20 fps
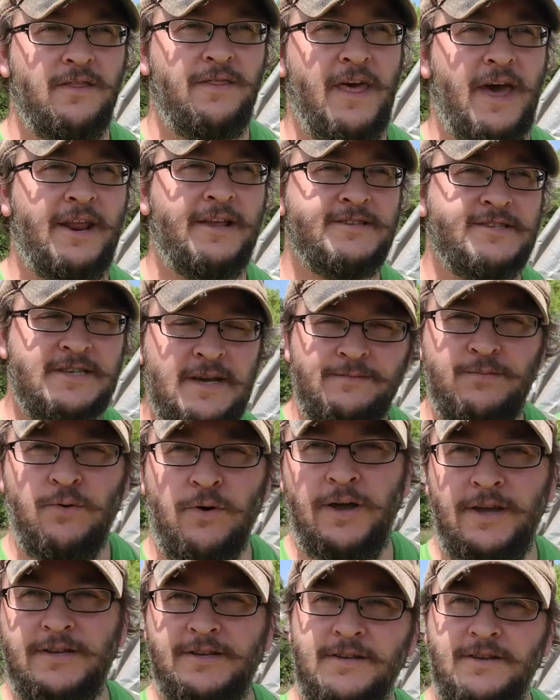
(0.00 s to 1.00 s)
that at some
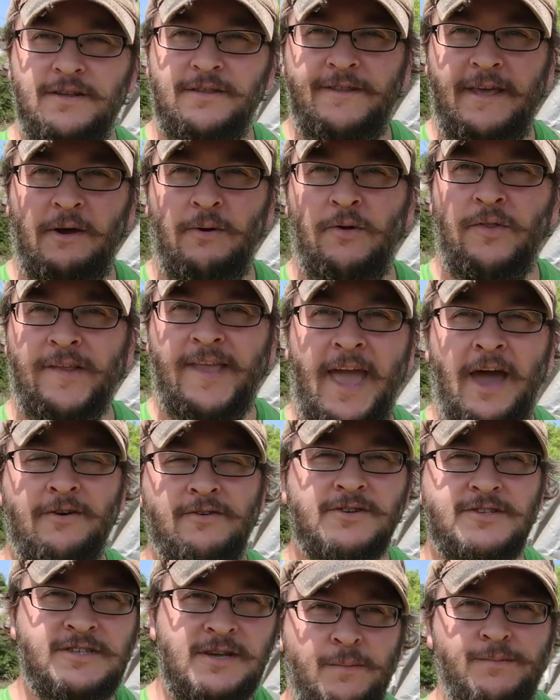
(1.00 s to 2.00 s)
point they will
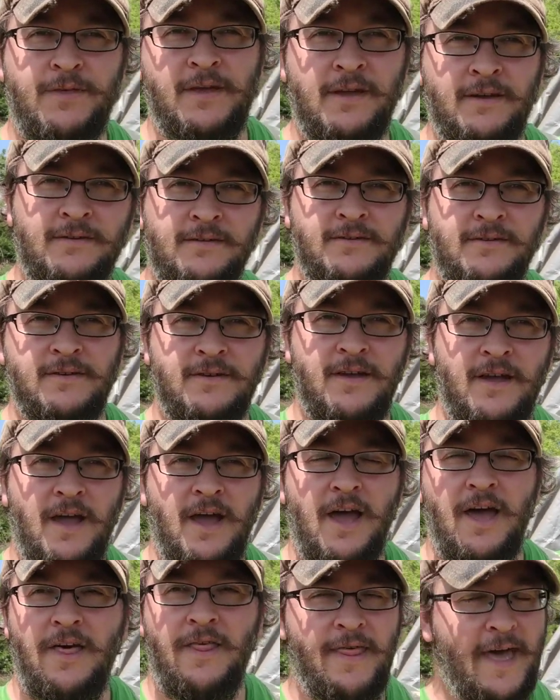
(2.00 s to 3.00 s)
encounter something
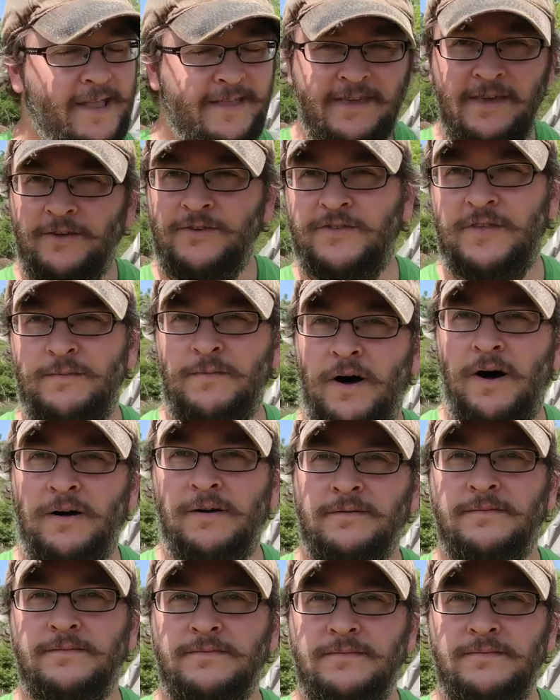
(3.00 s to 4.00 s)
that kills them
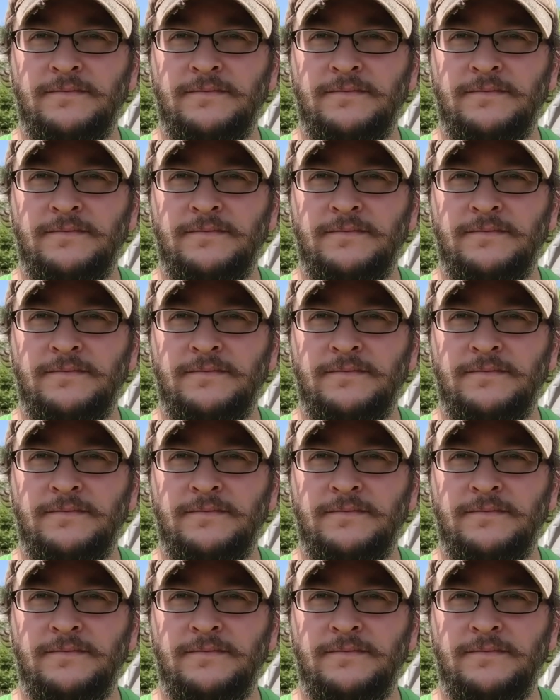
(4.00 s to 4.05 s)
all.